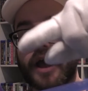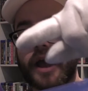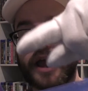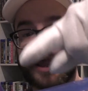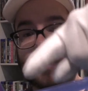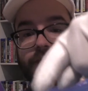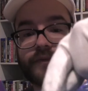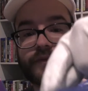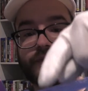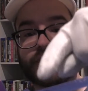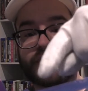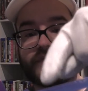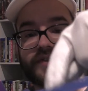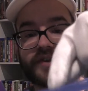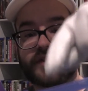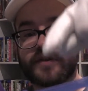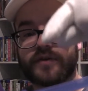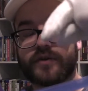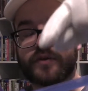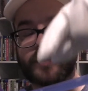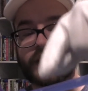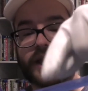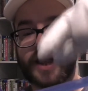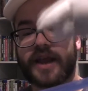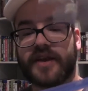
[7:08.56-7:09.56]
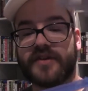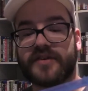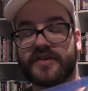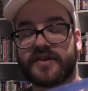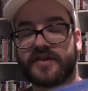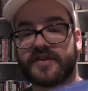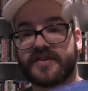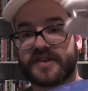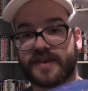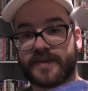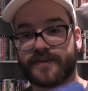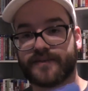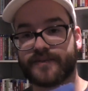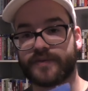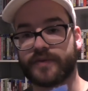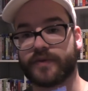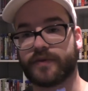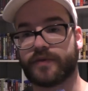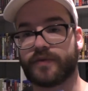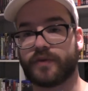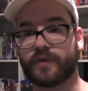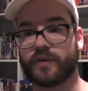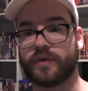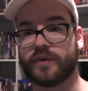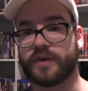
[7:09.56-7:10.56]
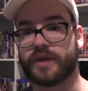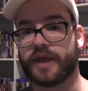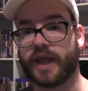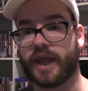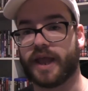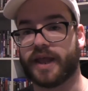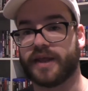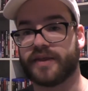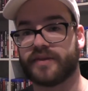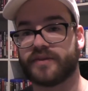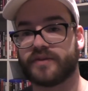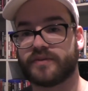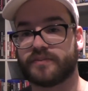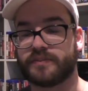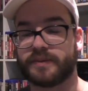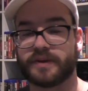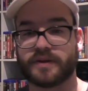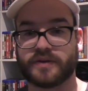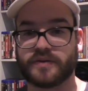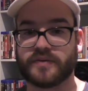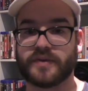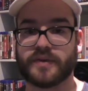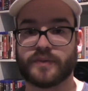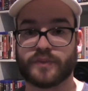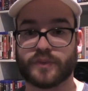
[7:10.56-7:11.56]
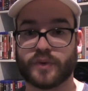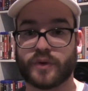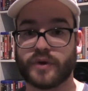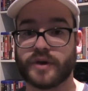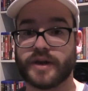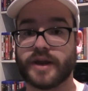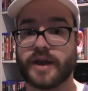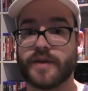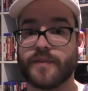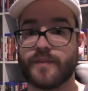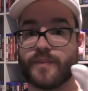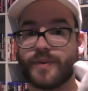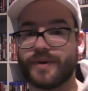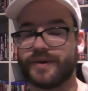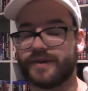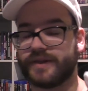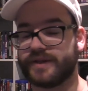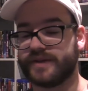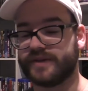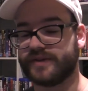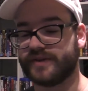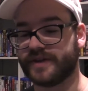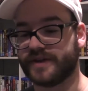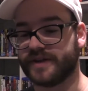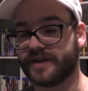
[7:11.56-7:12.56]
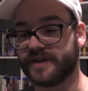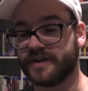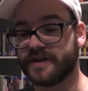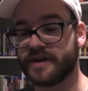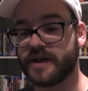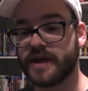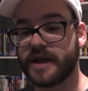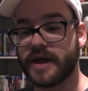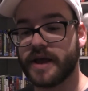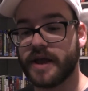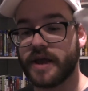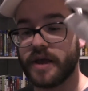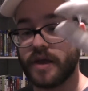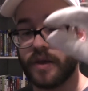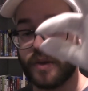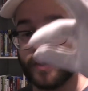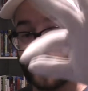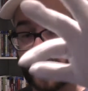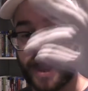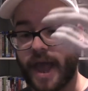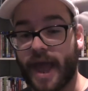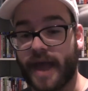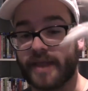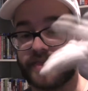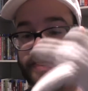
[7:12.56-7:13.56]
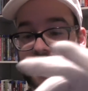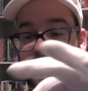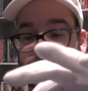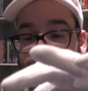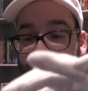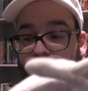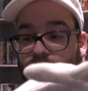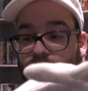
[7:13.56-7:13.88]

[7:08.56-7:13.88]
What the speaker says: Every single case except for the third case, because it only had one disc in it, had that